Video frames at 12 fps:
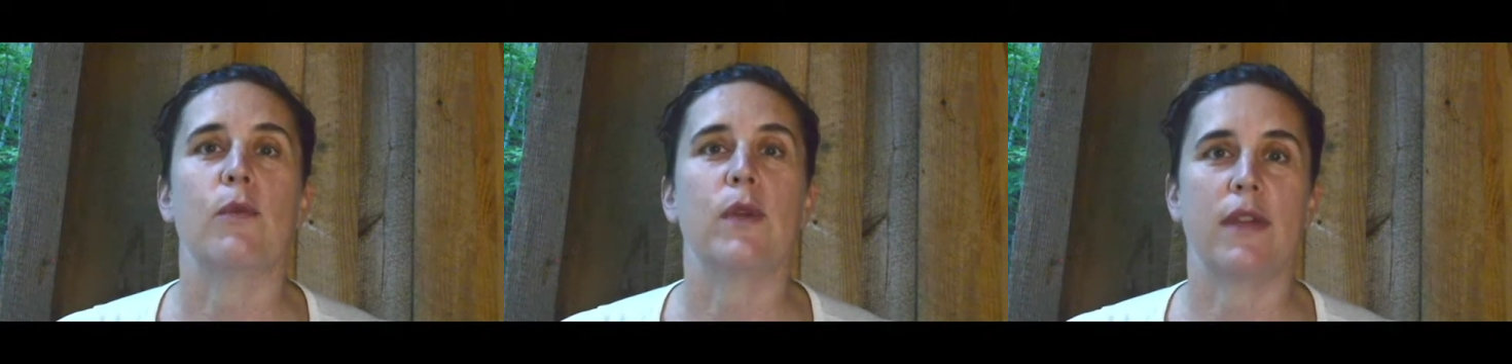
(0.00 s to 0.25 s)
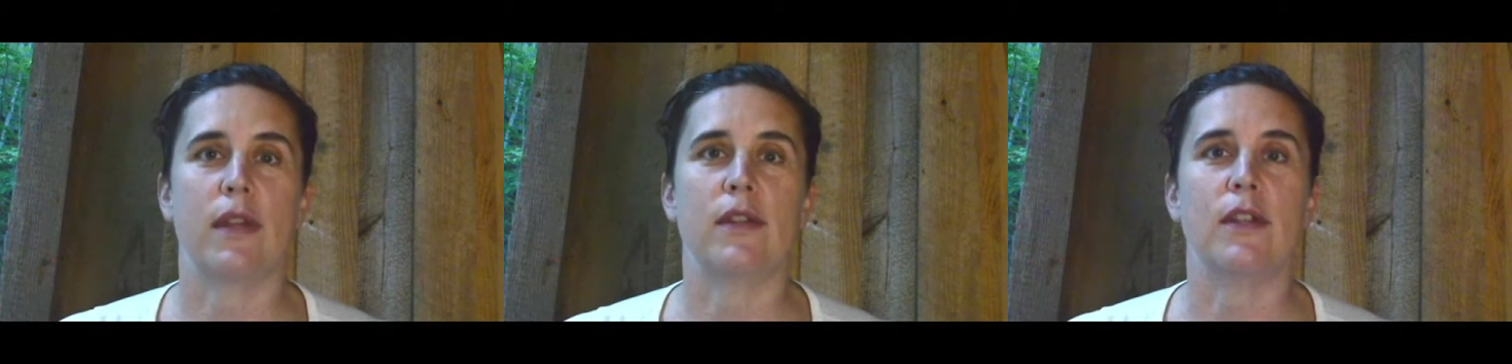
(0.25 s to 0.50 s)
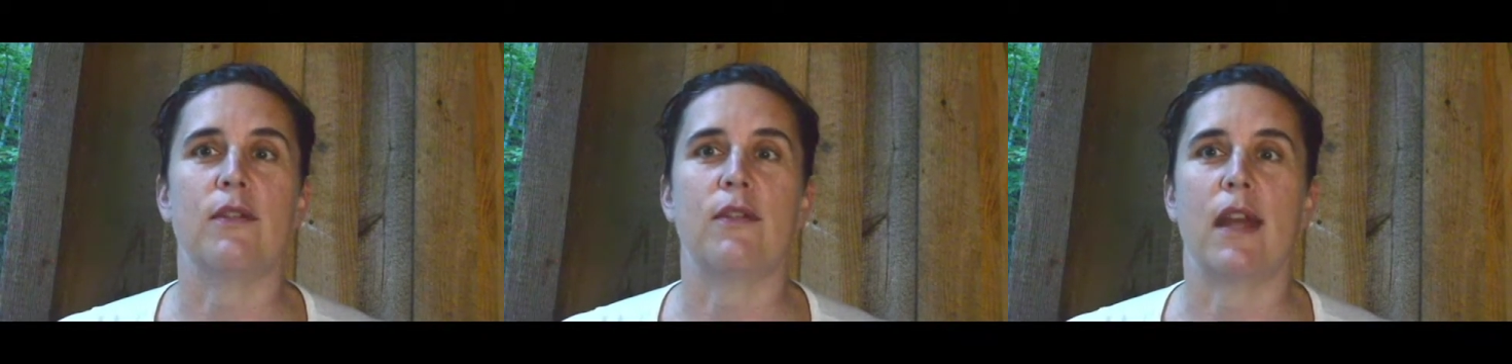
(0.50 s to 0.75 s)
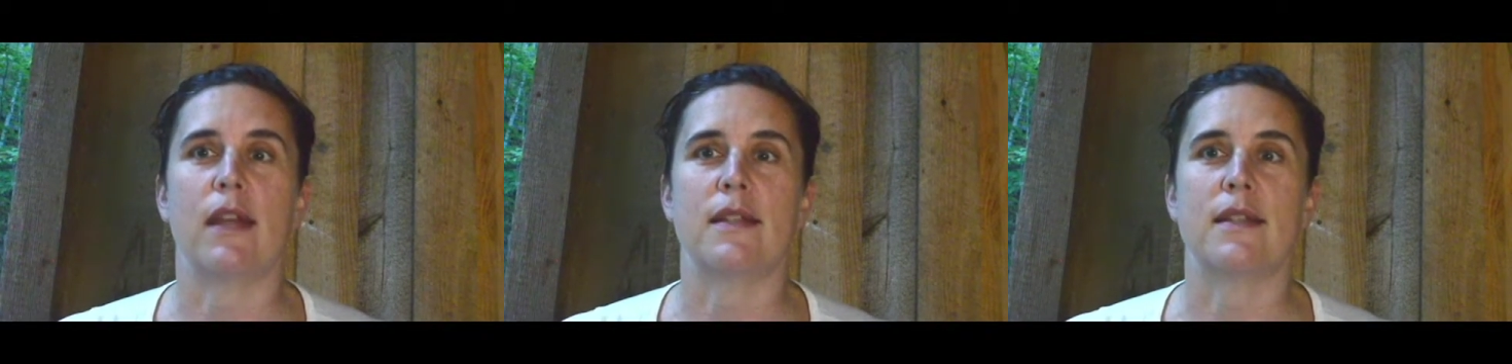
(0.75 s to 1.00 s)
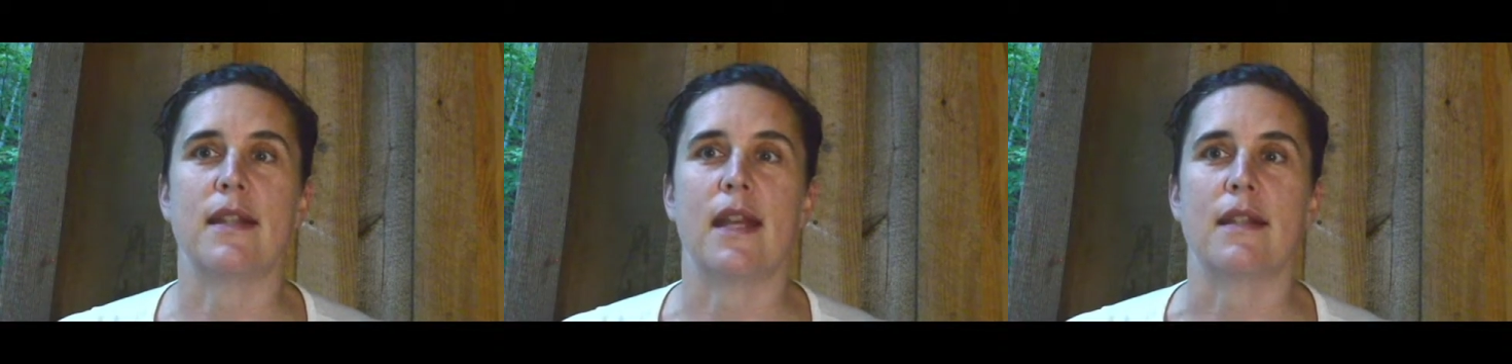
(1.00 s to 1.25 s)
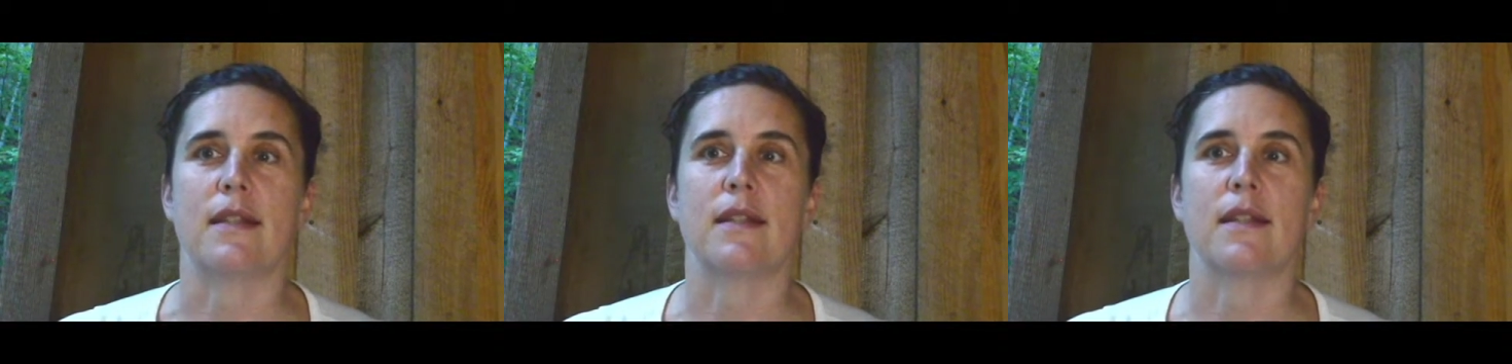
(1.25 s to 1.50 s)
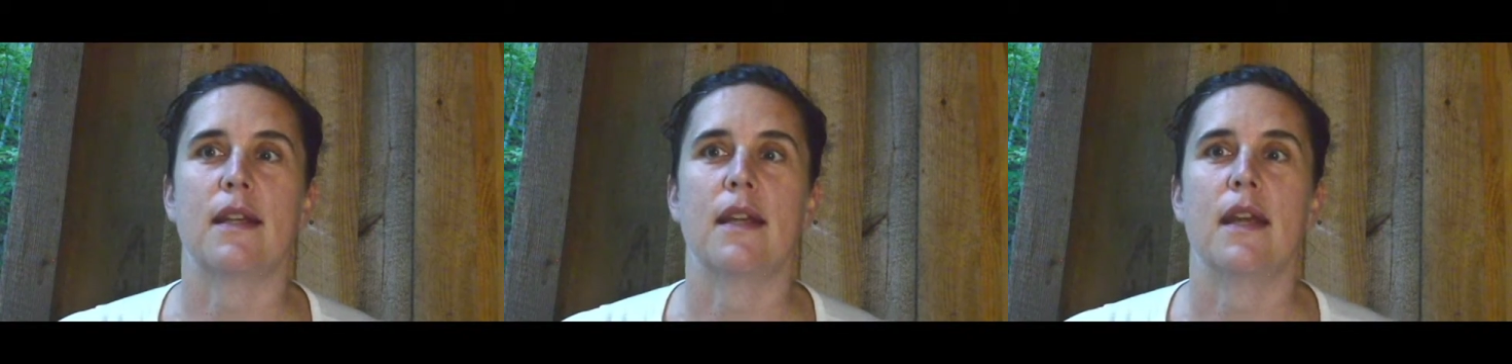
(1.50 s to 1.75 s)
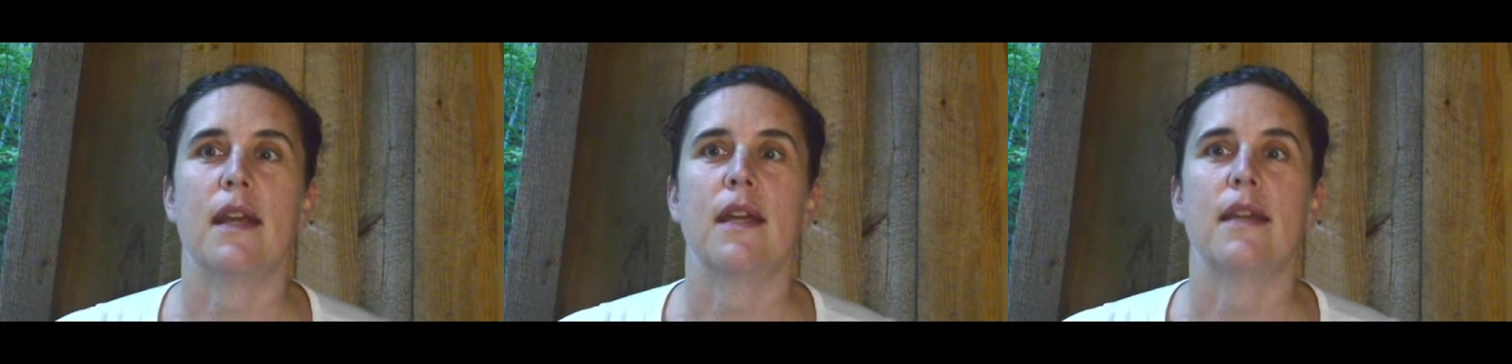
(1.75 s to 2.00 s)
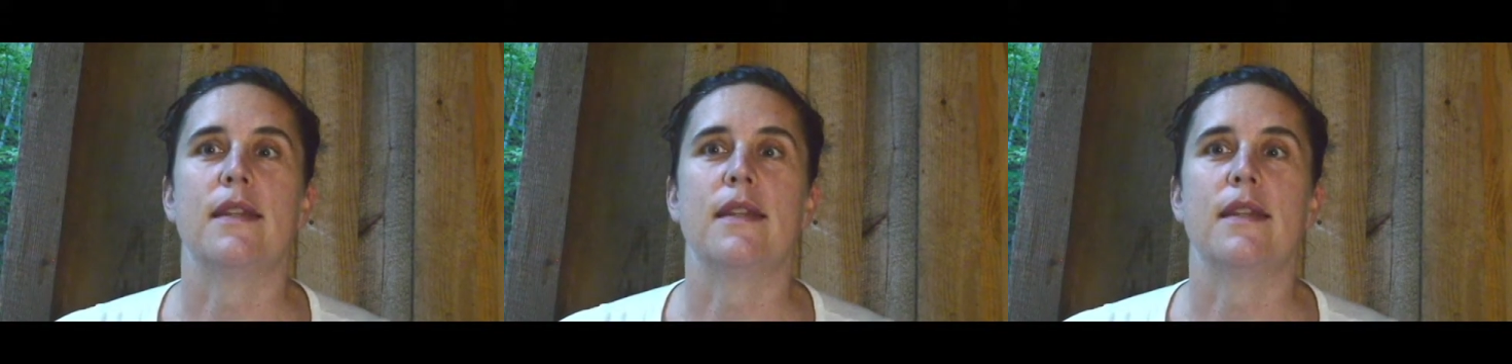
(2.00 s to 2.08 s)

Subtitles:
within the United States.